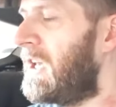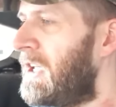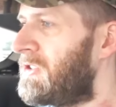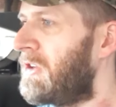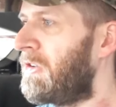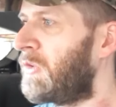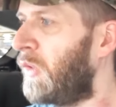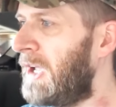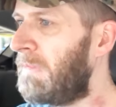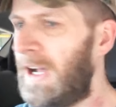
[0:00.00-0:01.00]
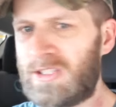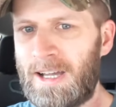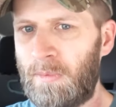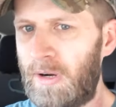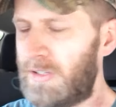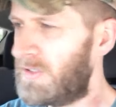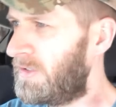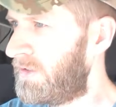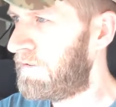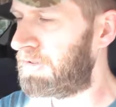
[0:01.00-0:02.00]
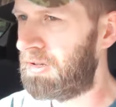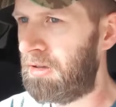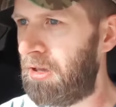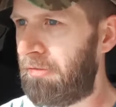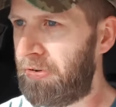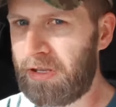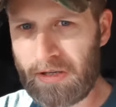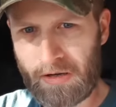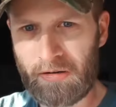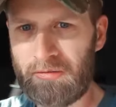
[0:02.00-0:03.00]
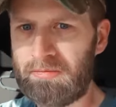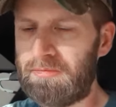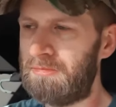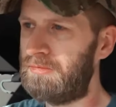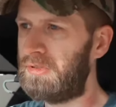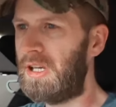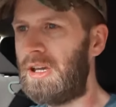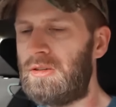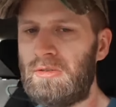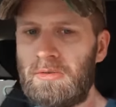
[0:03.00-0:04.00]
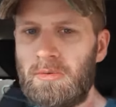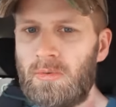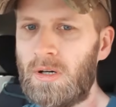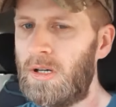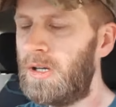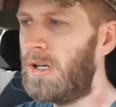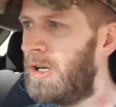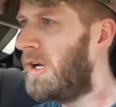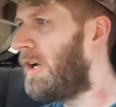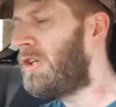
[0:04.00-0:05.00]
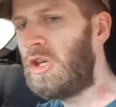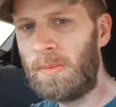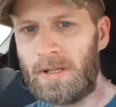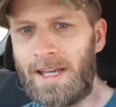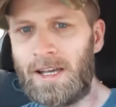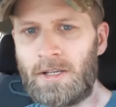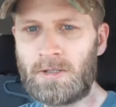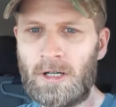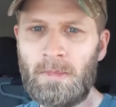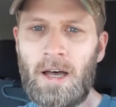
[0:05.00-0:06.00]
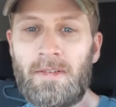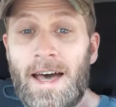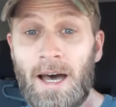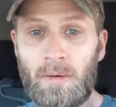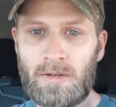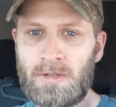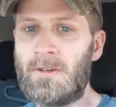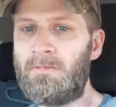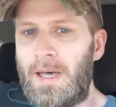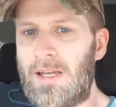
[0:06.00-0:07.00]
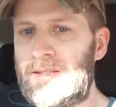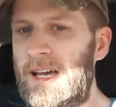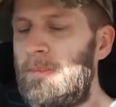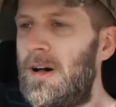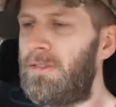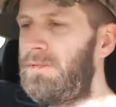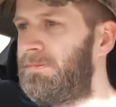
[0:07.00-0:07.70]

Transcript: So the way my job works, every year, okay, you accumulate a certain amount of hours of paid time off.